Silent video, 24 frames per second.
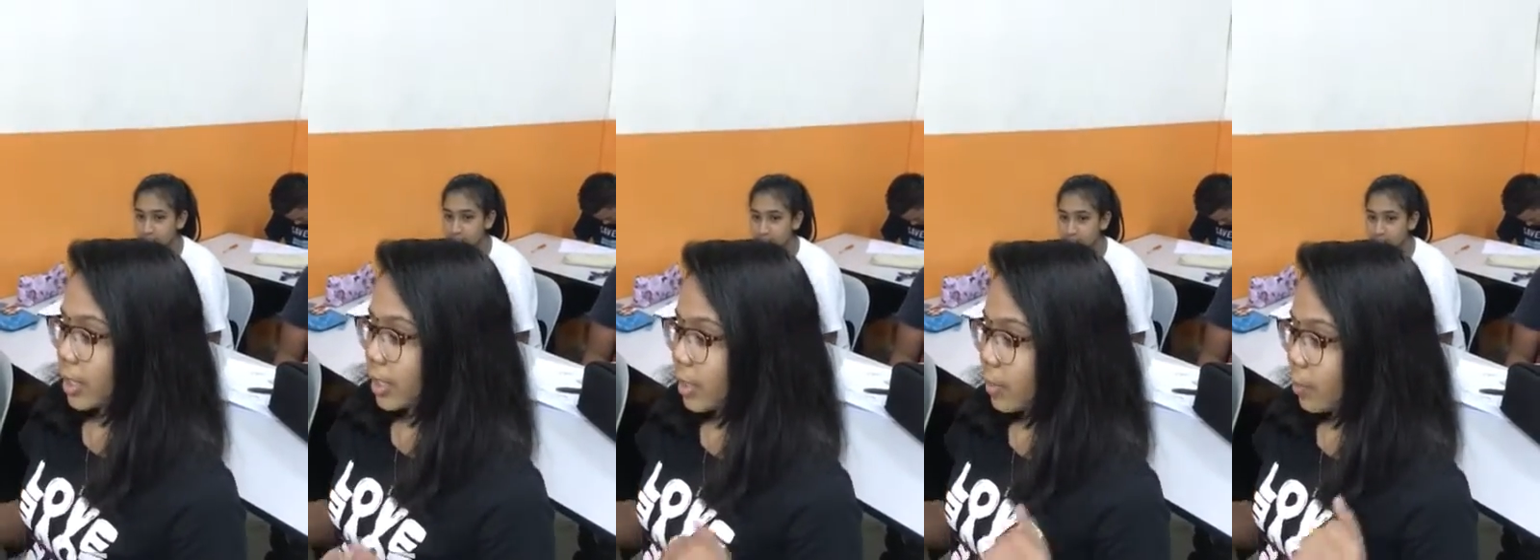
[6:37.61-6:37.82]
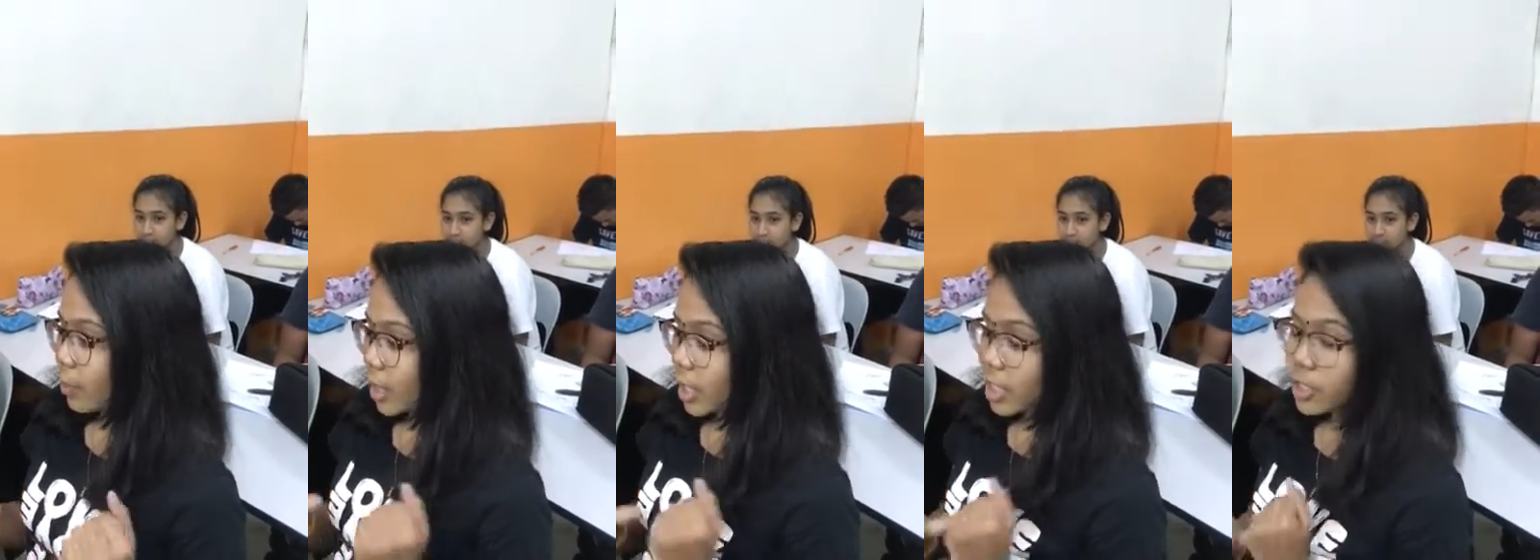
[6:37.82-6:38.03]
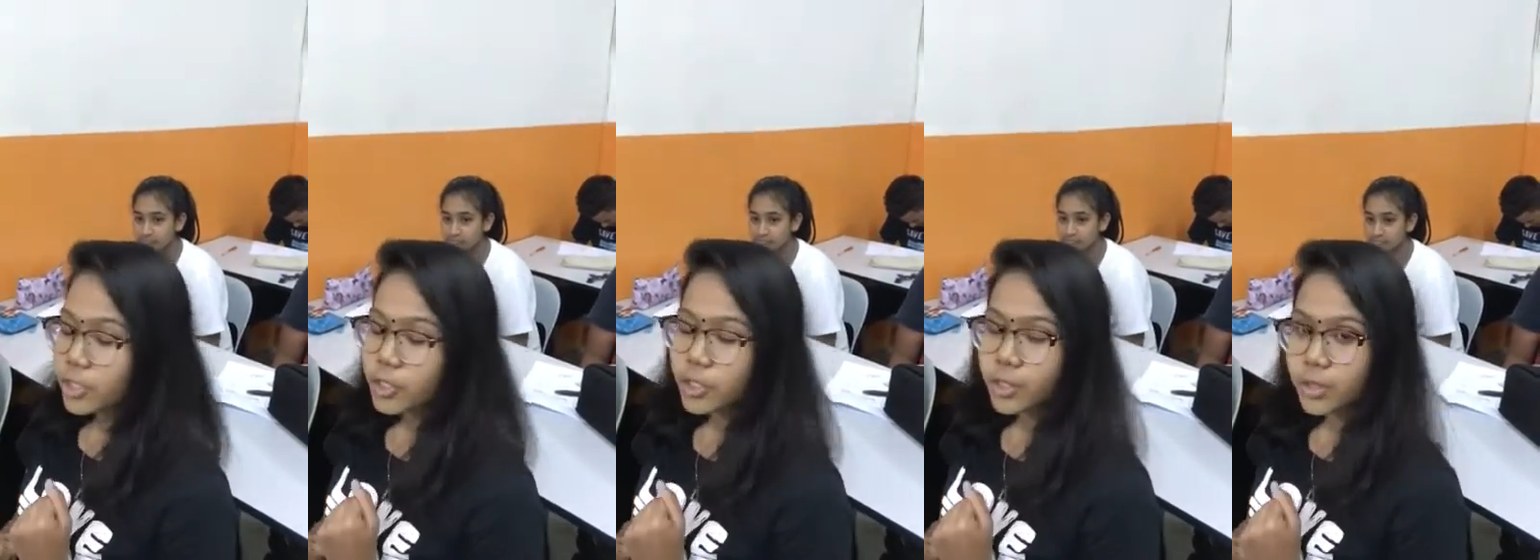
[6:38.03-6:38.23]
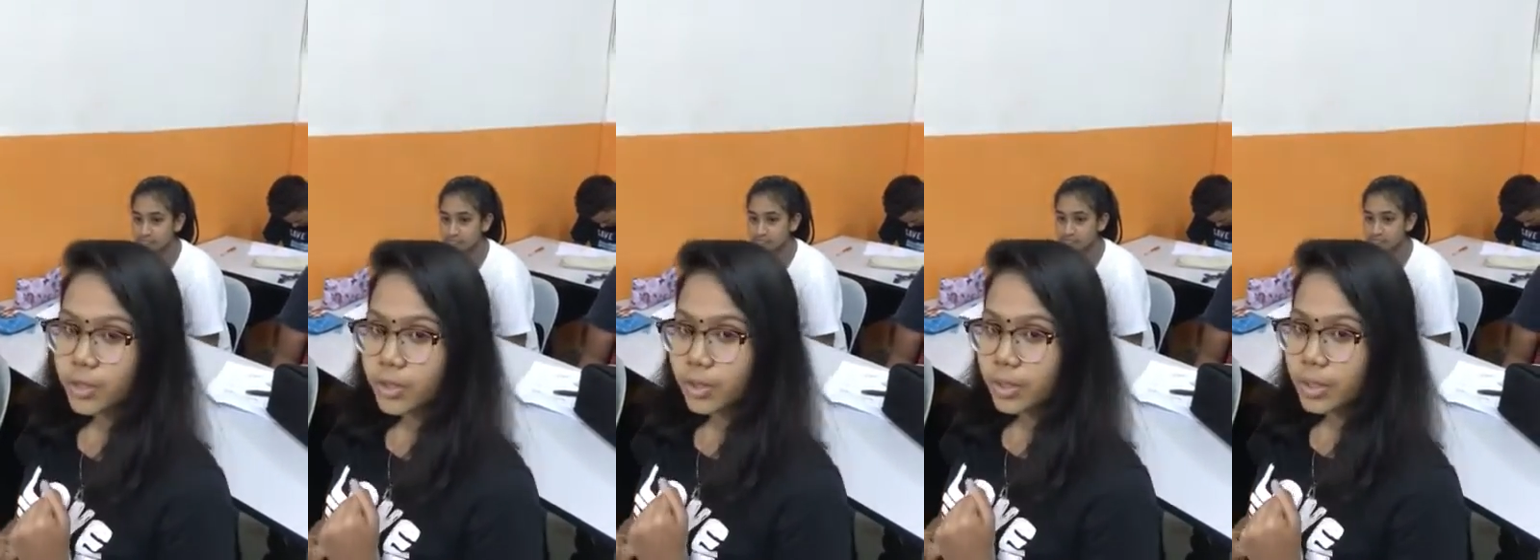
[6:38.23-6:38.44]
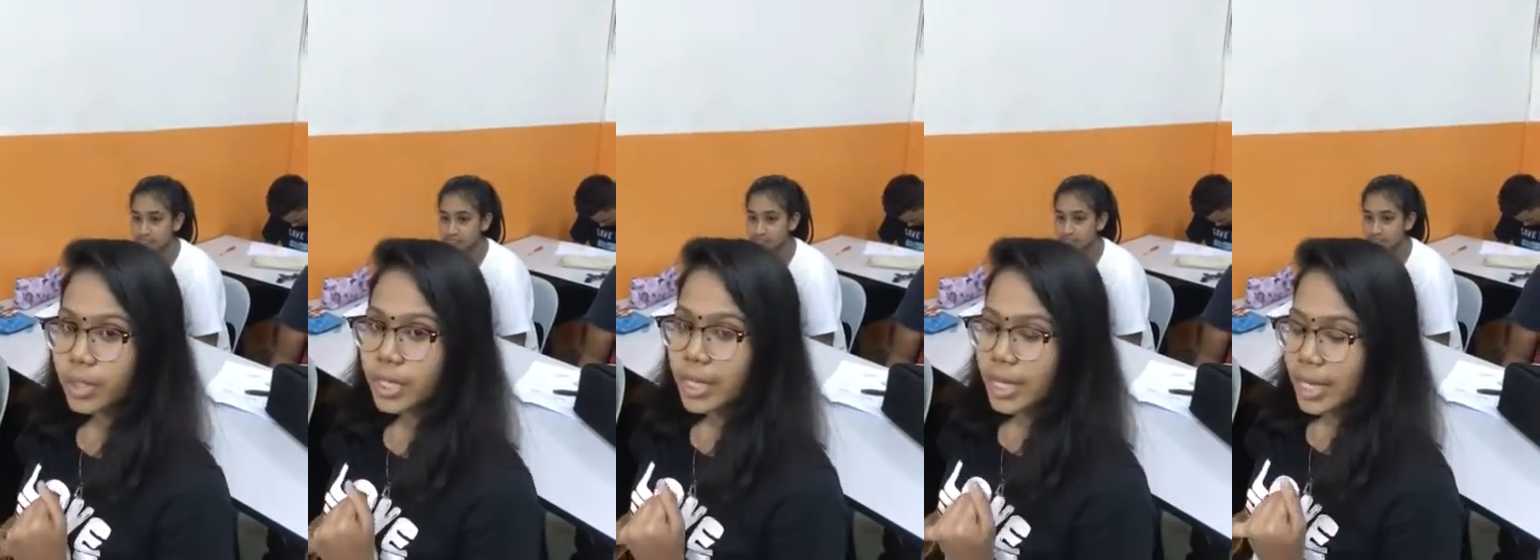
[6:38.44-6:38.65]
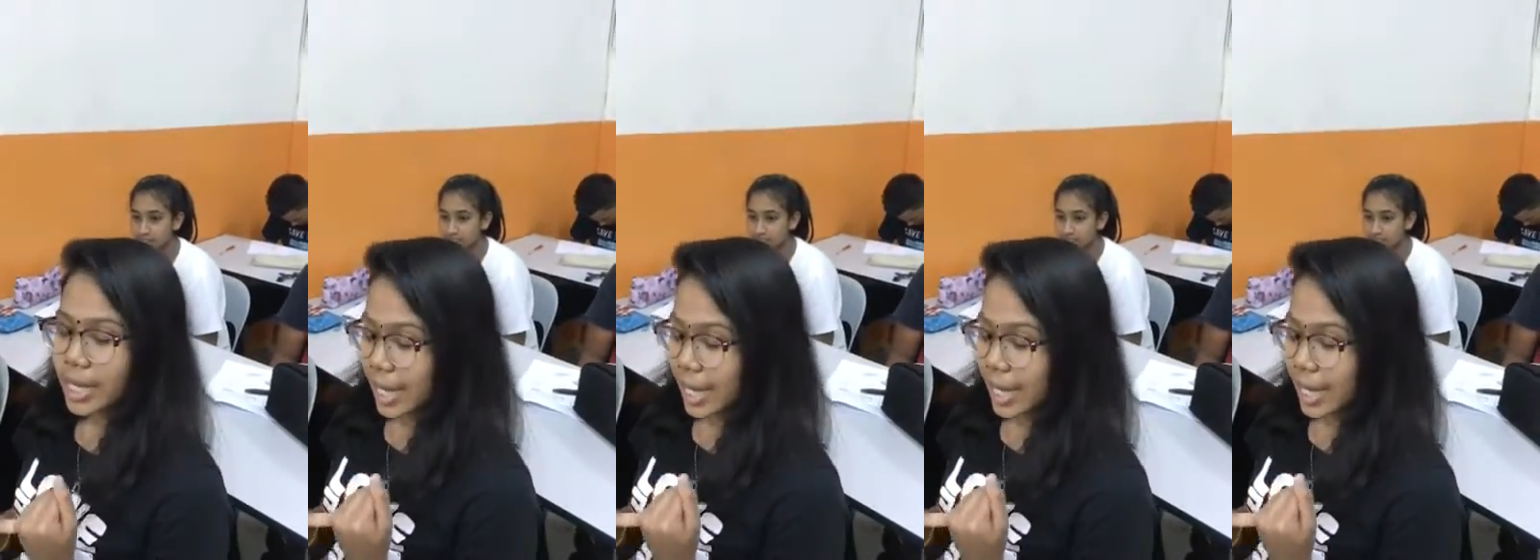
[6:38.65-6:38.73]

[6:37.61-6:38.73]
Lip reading: He went through